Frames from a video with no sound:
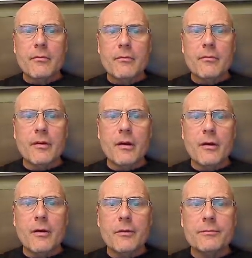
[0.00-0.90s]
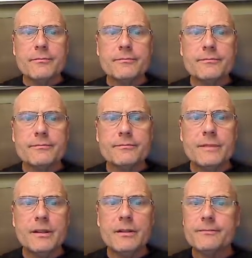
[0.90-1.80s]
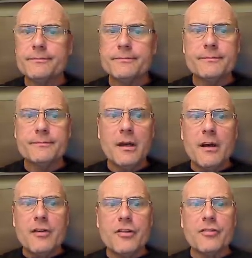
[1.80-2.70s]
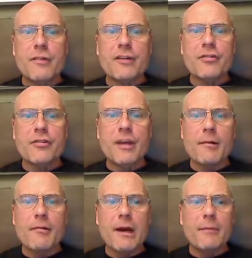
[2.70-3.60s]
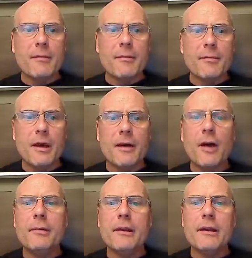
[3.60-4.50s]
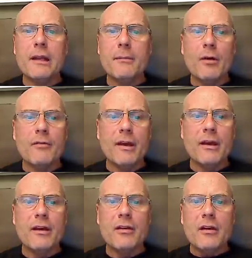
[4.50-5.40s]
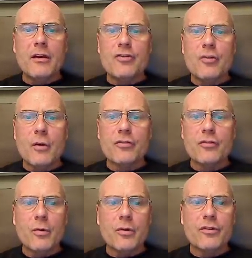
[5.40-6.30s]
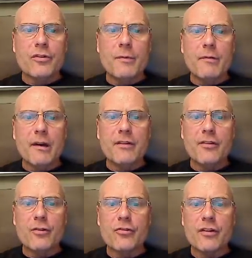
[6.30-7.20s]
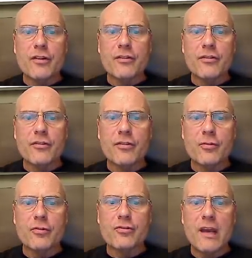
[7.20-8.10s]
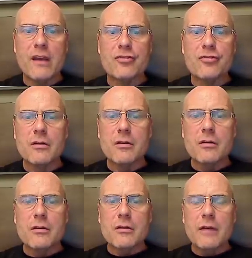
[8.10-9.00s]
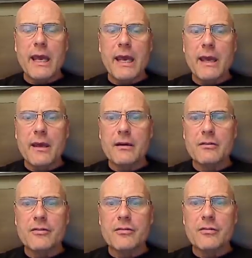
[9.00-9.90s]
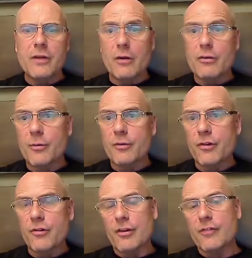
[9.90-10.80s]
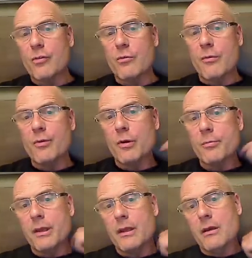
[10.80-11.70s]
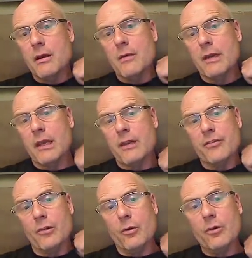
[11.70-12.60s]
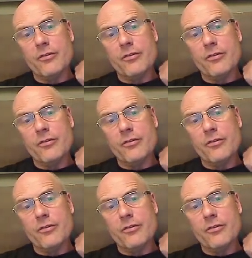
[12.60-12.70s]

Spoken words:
So, yeah. She's a registered Democrat, blah, blah, blah, not politically motivated. She works towards human rights, social justice, and social change. And, exposing yourself to a woman would be against the law.